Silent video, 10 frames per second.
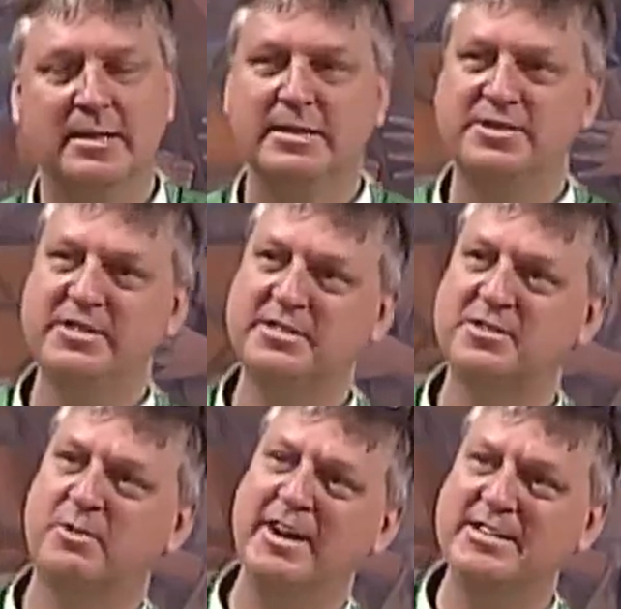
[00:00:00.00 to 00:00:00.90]
Jesus
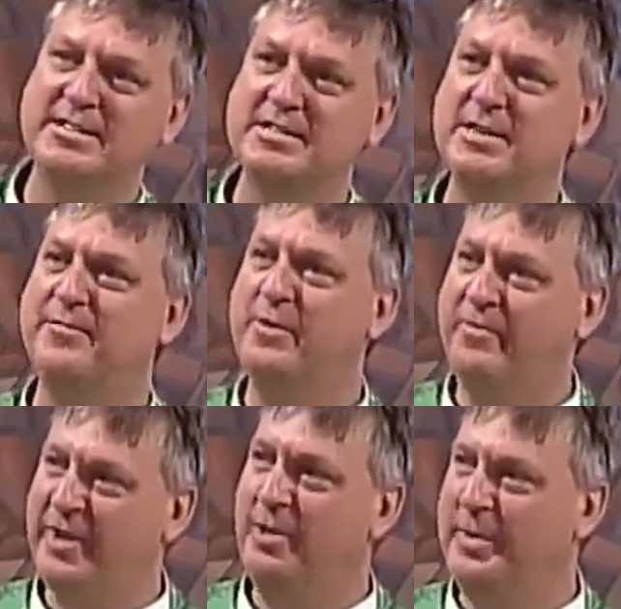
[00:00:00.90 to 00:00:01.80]
Christ is the
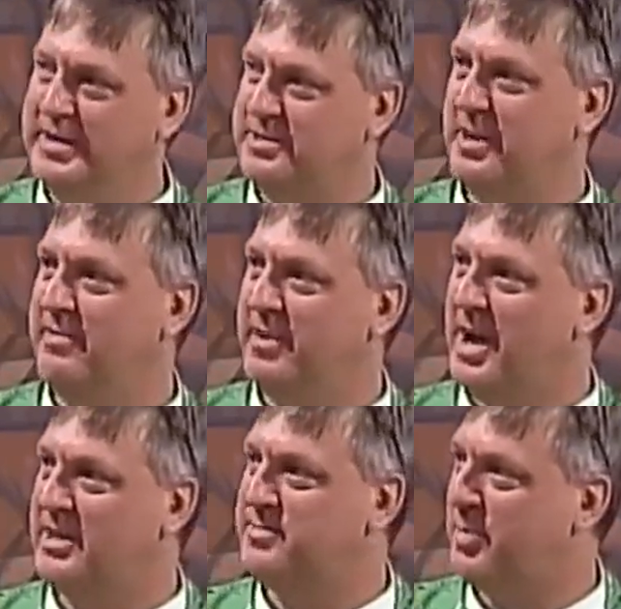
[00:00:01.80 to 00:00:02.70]
fulfillment of
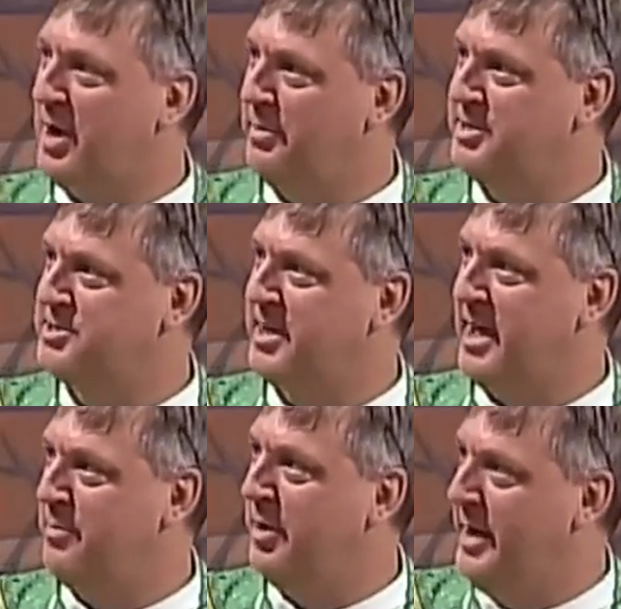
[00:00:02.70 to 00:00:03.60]
God's promise to
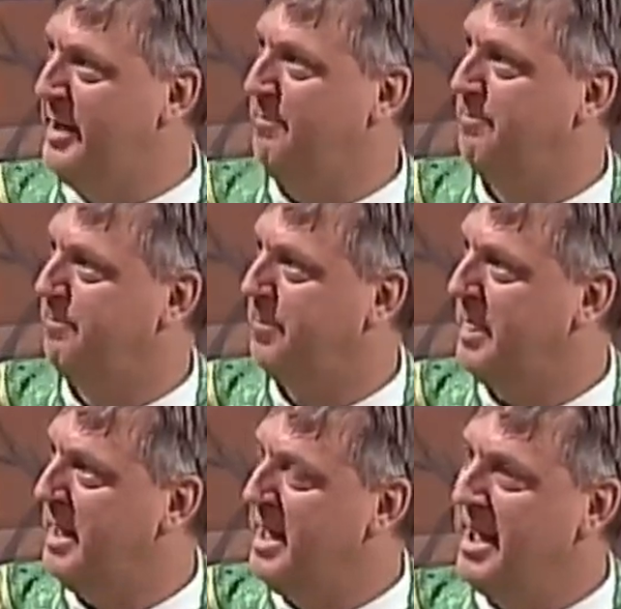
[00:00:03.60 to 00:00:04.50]
Abraham.
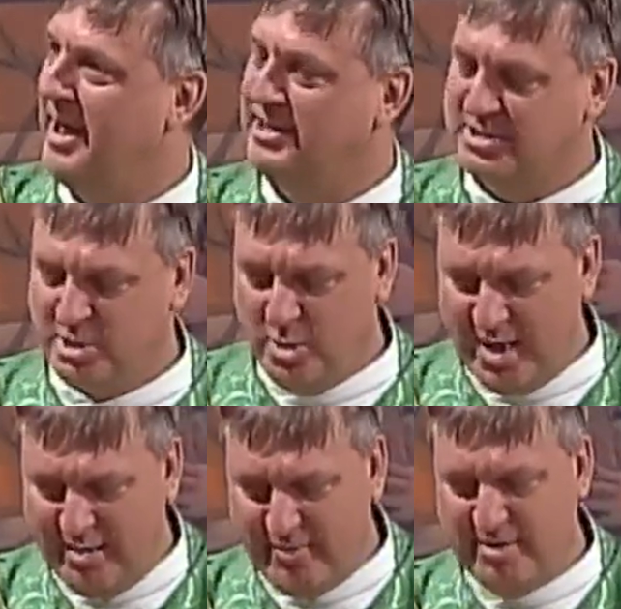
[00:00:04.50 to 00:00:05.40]
And so
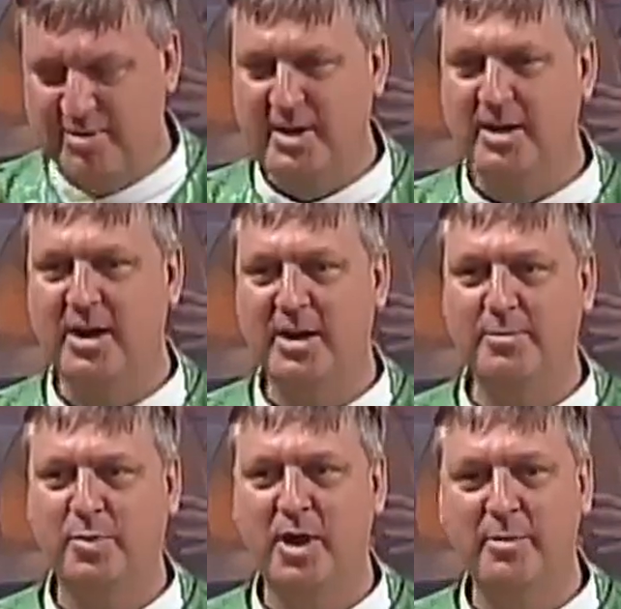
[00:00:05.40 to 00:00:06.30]
everything
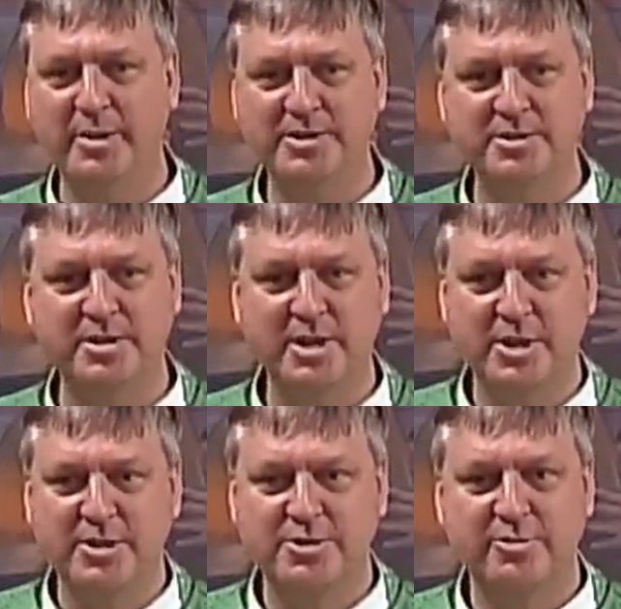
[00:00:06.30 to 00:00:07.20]
God promised
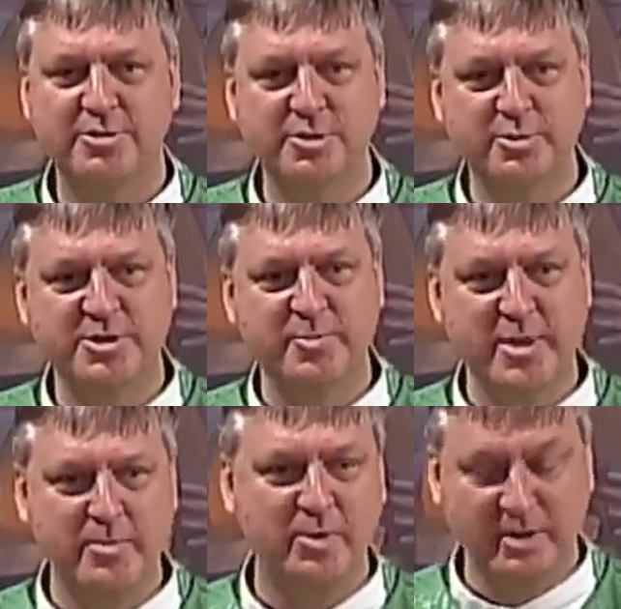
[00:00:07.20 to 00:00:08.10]
to the Jewish
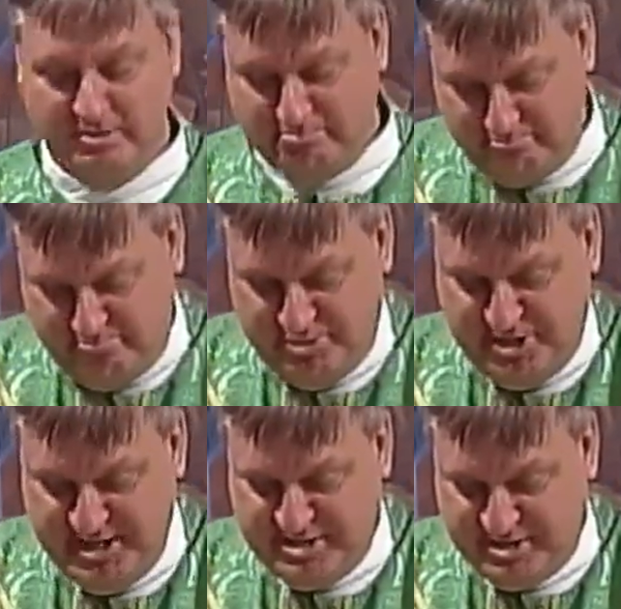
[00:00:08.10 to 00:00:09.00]
people, and
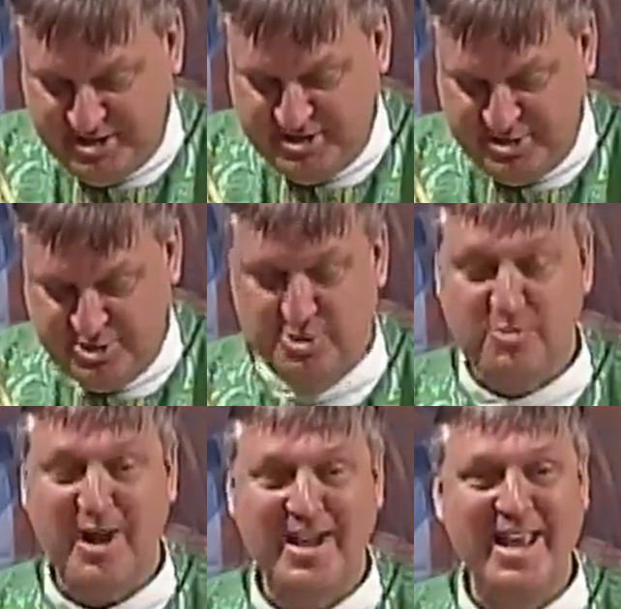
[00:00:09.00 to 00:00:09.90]
Jesus is a Jew,
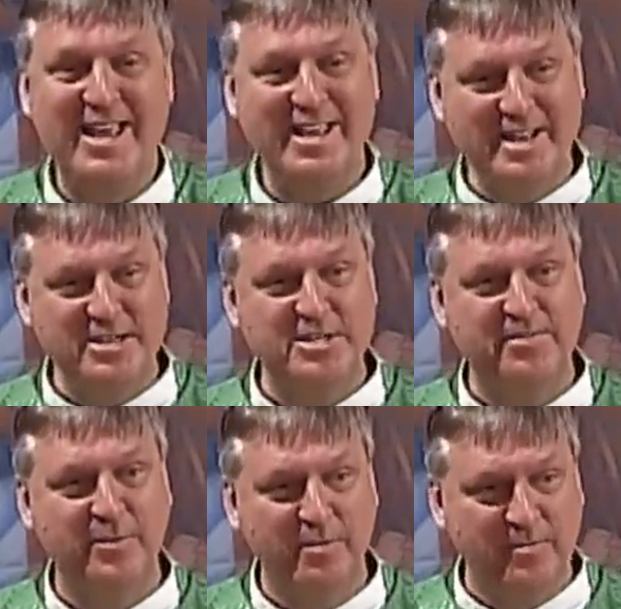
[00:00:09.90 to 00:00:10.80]
right, is
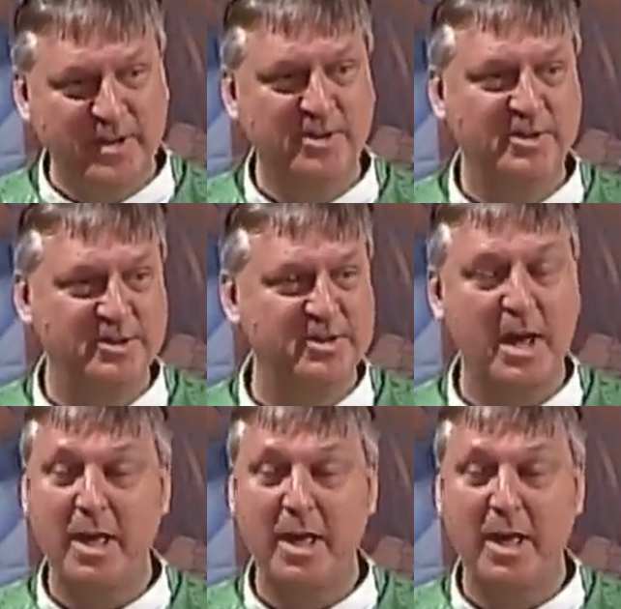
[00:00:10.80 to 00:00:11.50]
fulfilled,